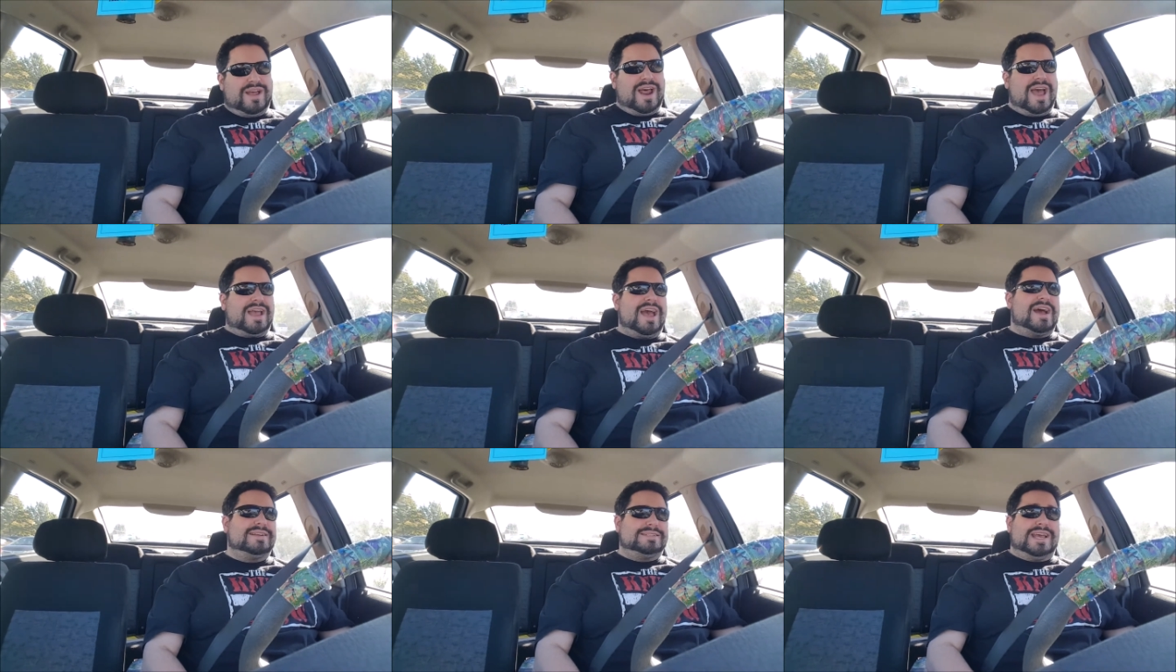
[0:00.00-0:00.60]
And I
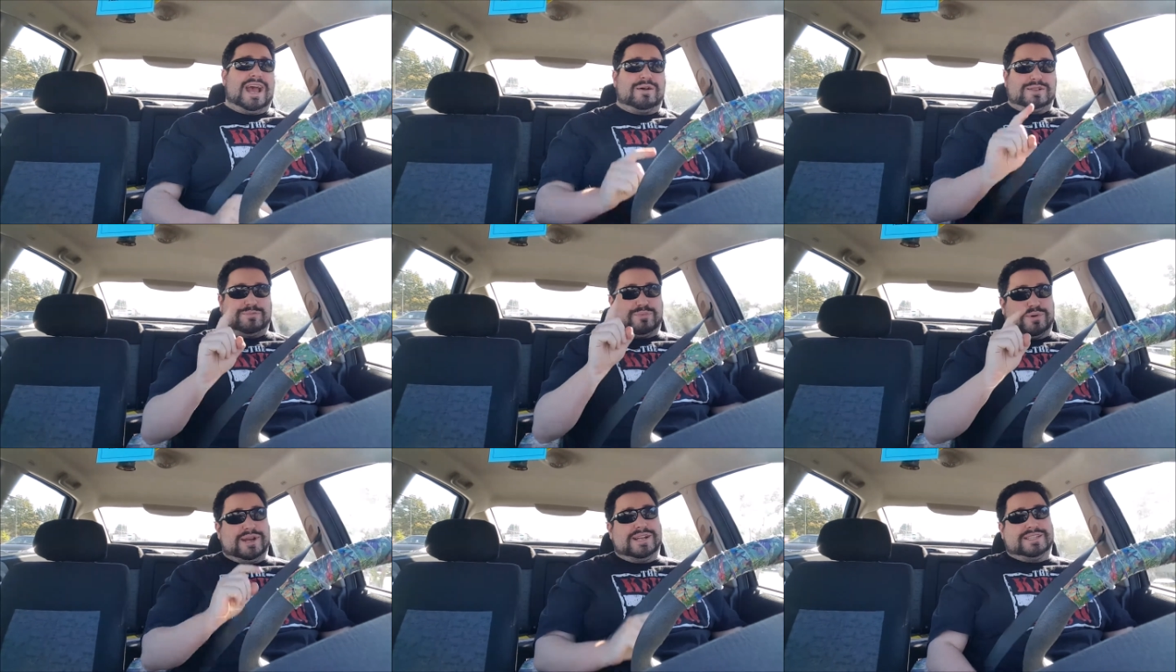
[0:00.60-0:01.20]
gotta say, I was
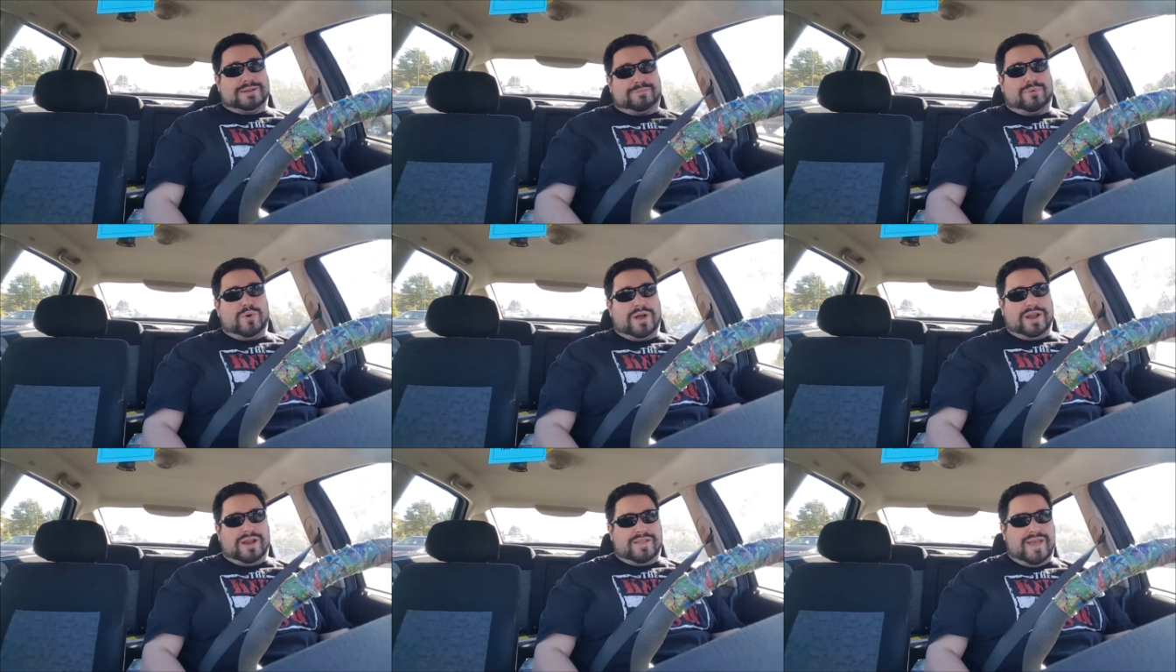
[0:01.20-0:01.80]
pretty
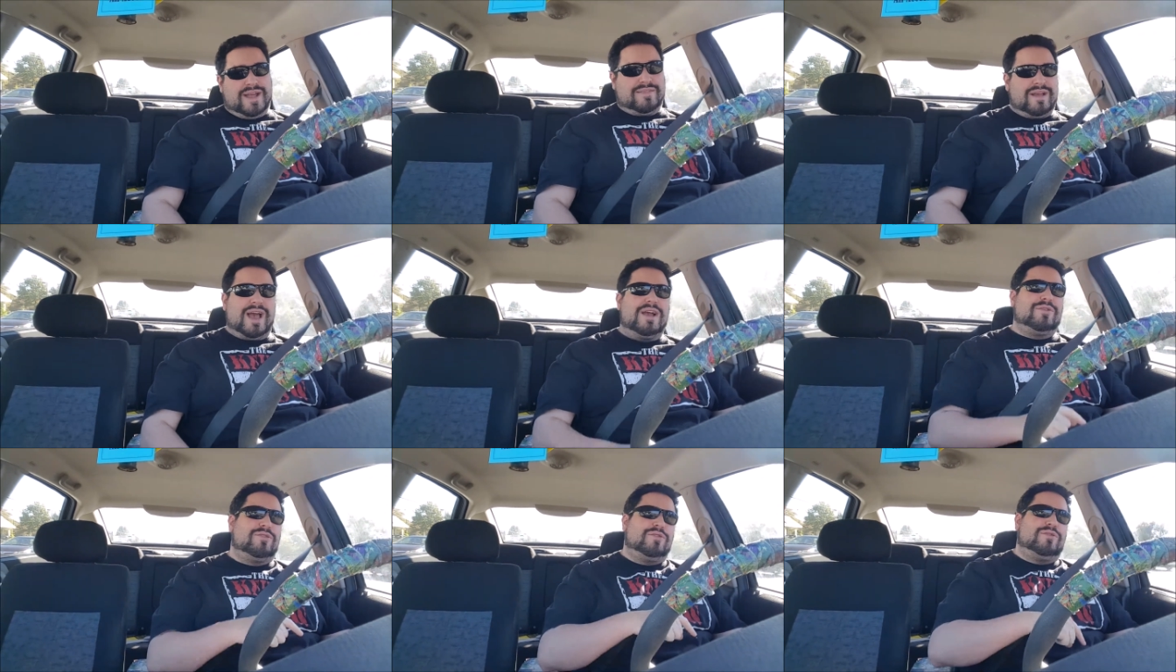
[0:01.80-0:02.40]
disappointed in that. It's like
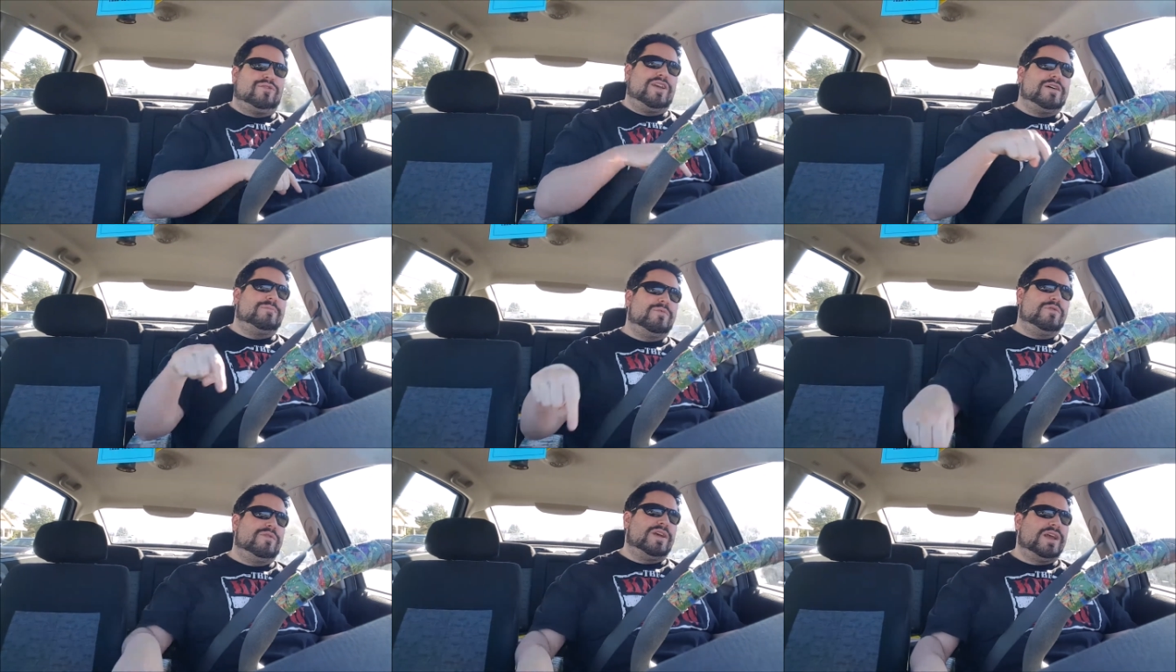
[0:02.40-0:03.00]
I just go see a
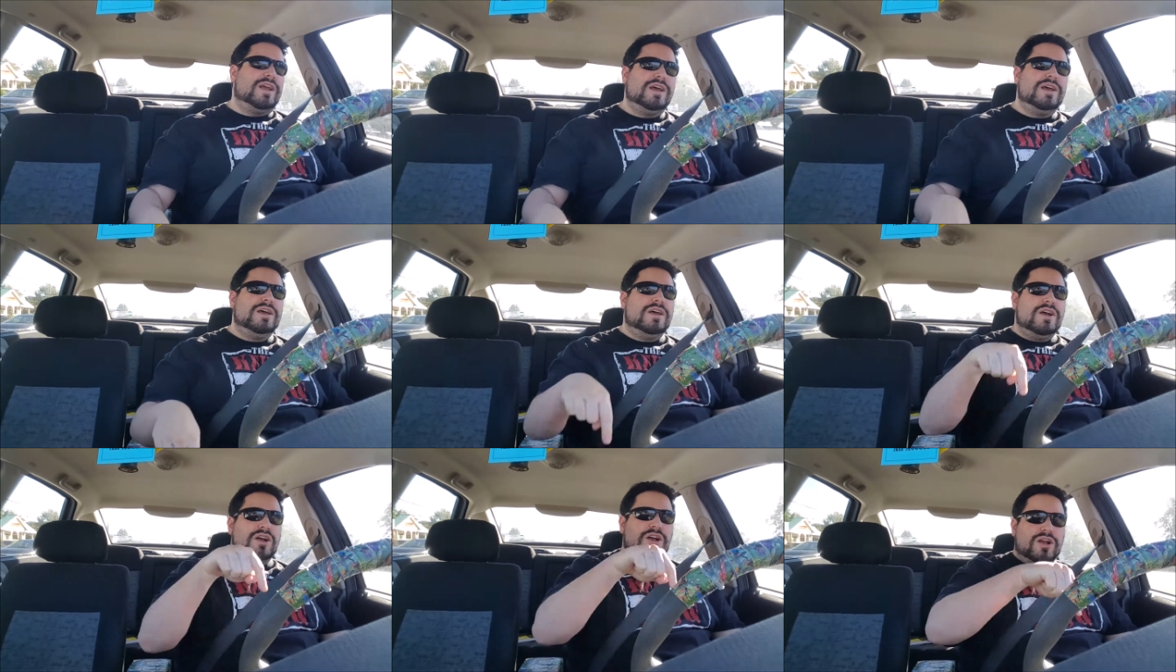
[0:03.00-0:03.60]
movie
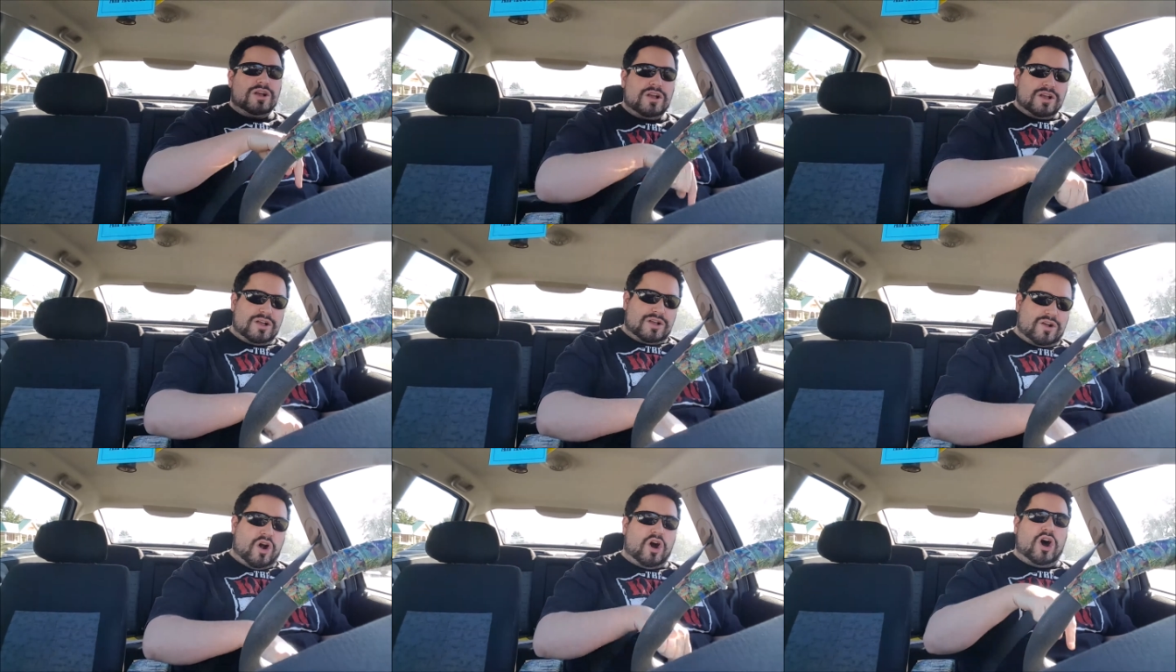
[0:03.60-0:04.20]

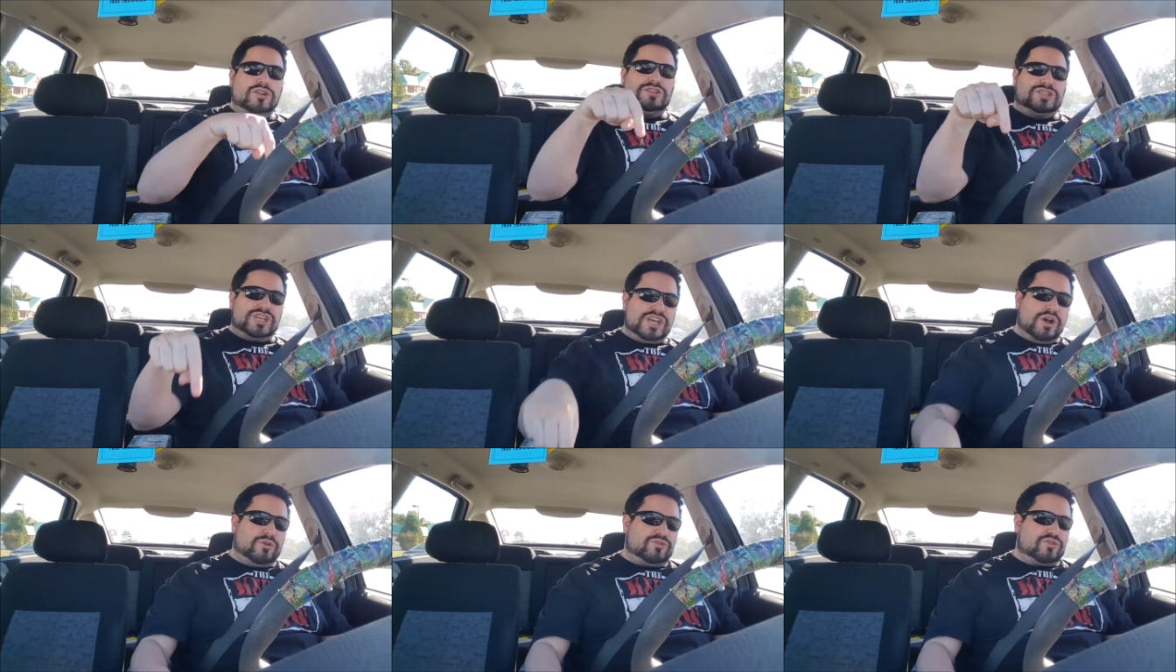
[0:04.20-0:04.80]
called
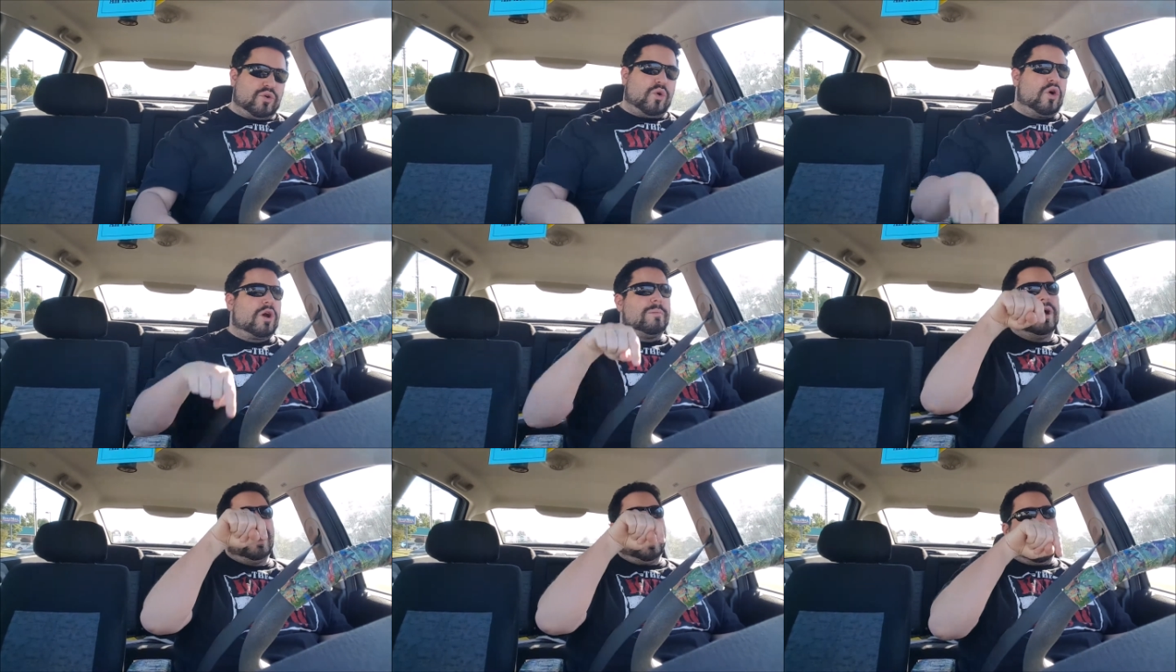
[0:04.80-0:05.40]

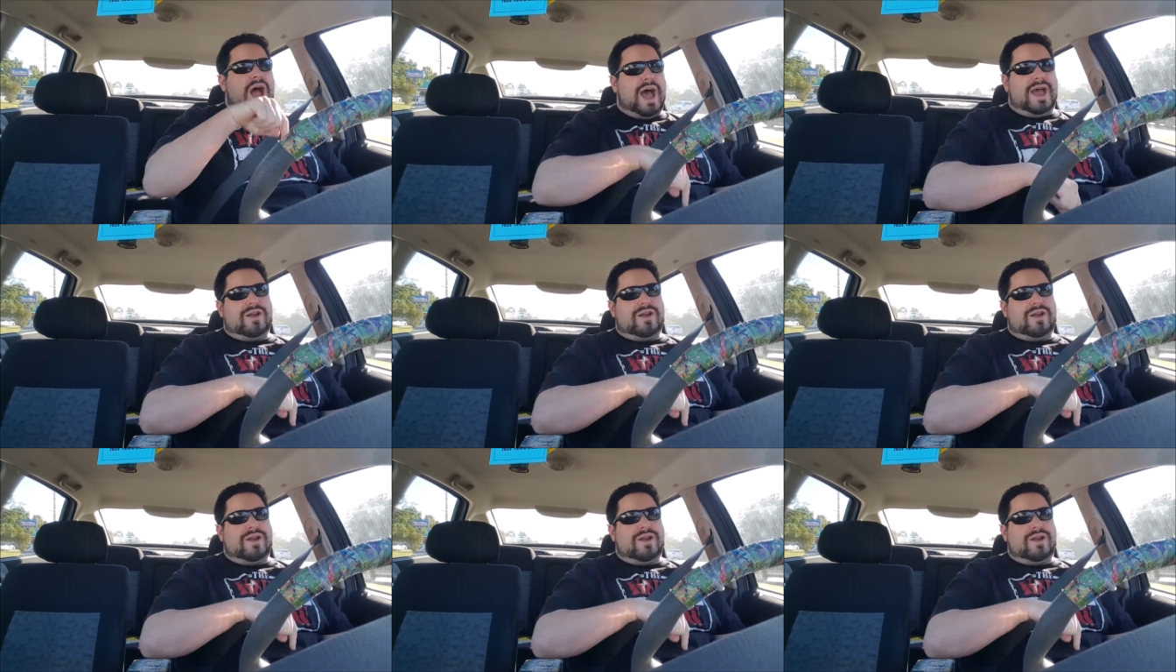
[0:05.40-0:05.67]
Geostorm.